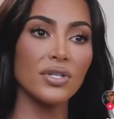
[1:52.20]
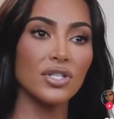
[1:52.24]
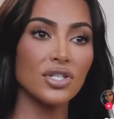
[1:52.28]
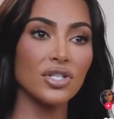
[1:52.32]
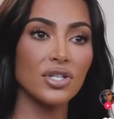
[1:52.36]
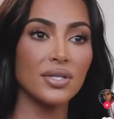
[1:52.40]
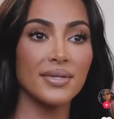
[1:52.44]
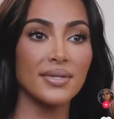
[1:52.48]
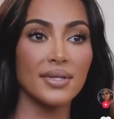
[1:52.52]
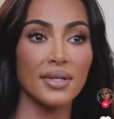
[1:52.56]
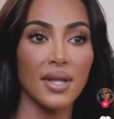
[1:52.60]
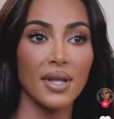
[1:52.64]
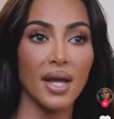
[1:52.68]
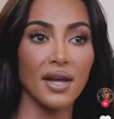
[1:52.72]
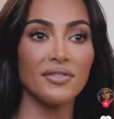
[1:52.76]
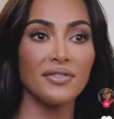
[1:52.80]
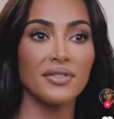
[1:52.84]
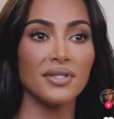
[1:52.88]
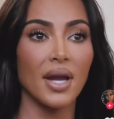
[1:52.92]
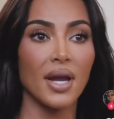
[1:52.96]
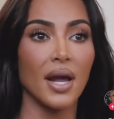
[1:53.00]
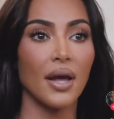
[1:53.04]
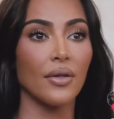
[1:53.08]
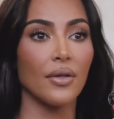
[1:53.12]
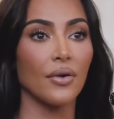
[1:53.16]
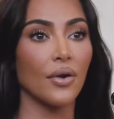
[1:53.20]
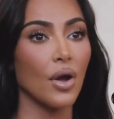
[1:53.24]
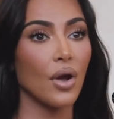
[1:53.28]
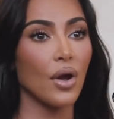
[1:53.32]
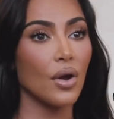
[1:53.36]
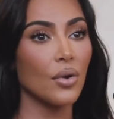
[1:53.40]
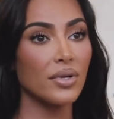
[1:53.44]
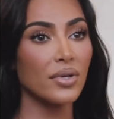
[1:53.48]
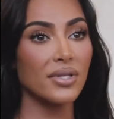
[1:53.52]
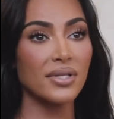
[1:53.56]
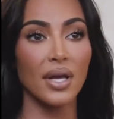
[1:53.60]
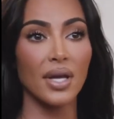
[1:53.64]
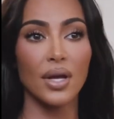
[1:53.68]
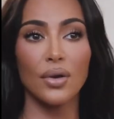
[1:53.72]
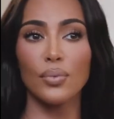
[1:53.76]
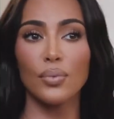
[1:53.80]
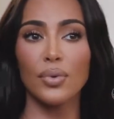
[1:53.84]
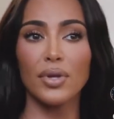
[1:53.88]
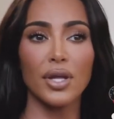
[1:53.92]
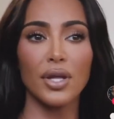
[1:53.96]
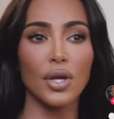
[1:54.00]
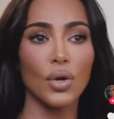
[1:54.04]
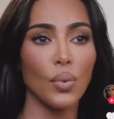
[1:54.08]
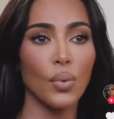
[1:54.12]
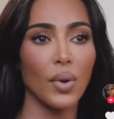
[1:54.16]
it's just a lifestyle, or oh, it's like
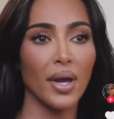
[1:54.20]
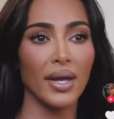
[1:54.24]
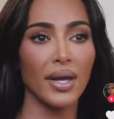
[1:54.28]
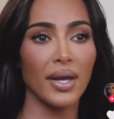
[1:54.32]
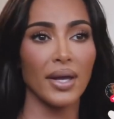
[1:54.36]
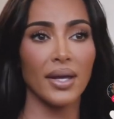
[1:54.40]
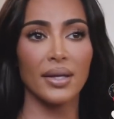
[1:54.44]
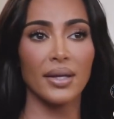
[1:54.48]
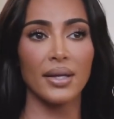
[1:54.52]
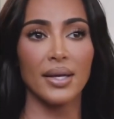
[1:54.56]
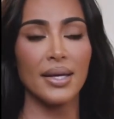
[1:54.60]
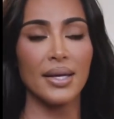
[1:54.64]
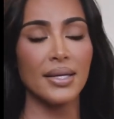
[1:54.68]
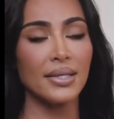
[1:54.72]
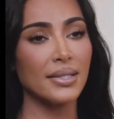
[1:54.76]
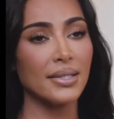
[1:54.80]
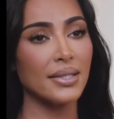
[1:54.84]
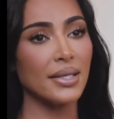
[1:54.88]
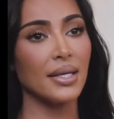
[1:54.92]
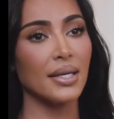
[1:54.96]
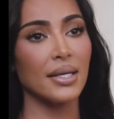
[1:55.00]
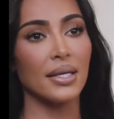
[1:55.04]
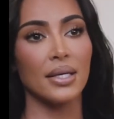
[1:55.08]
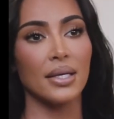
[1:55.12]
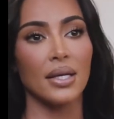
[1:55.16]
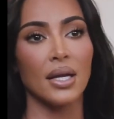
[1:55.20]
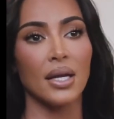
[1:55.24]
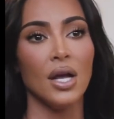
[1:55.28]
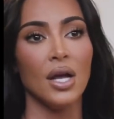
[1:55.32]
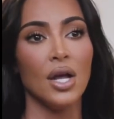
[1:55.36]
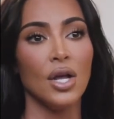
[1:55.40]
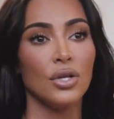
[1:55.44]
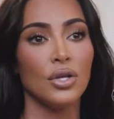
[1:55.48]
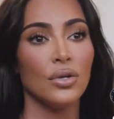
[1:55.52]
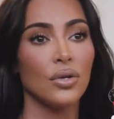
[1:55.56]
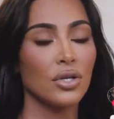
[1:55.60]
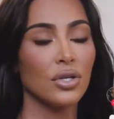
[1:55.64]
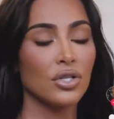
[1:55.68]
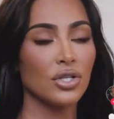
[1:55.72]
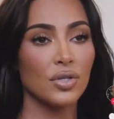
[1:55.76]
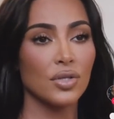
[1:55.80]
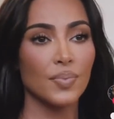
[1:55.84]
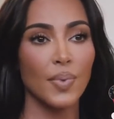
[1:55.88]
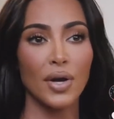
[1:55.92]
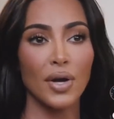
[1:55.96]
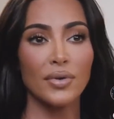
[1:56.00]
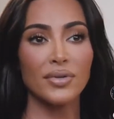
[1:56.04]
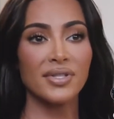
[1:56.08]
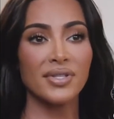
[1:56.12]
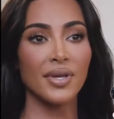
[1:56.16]
really quick and easy, and you can just
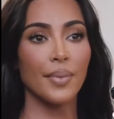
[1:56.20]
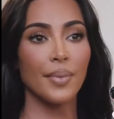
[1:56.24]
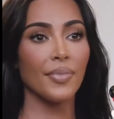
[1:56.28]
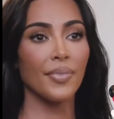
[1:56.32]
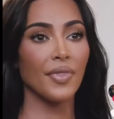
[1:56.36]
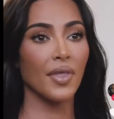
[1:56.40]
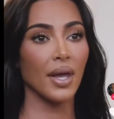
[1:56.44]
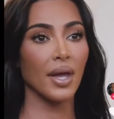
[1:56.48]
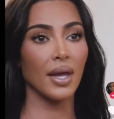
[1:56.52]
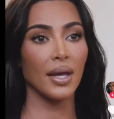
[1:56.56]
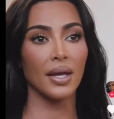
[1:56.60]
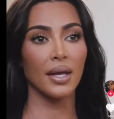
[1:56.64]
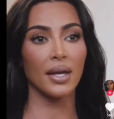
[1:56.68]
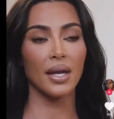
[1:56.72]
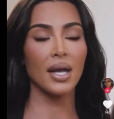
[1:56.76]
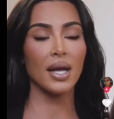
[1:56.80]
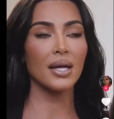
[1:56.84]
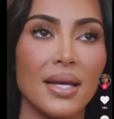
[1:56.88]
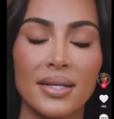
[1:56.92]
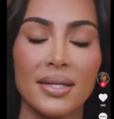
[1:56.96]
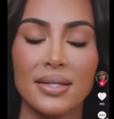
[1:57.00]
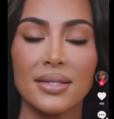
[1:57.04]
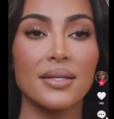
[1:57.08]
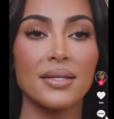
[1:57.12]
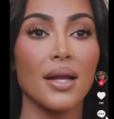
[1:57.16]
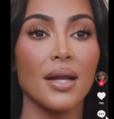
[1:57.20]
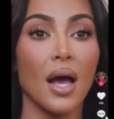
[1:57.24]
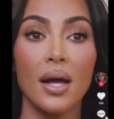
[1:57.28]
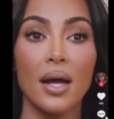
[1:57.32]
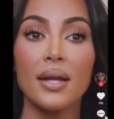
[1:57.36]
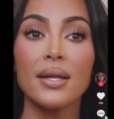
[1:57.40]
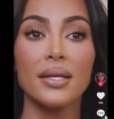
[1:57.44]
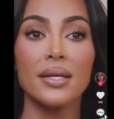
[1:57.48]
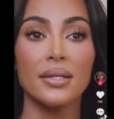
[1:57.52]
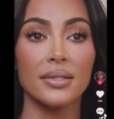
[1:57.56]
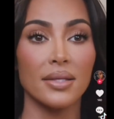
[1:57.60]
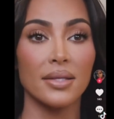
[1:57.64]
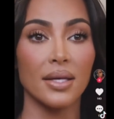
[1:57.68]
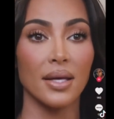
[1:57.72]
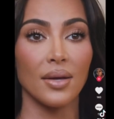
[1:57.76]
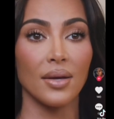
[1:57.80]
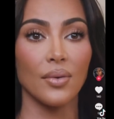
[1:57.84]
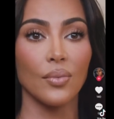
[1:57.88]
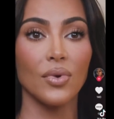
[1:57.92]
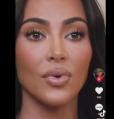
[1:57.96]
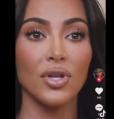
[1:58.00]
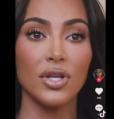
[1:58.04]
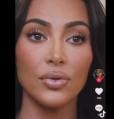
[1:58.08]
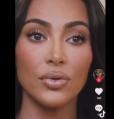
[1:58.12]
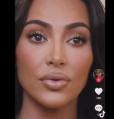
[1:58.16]
post something, and it's not easy.
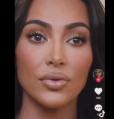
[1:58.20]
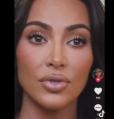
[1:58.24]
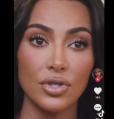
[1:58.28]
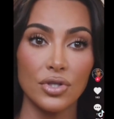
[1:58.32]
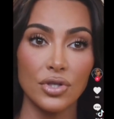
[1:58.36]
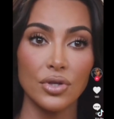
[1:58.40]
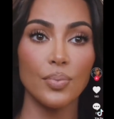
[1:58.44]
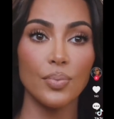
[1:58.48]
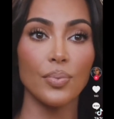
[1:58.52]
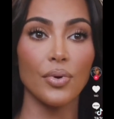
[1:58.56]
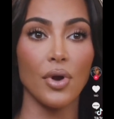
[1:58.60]
When you do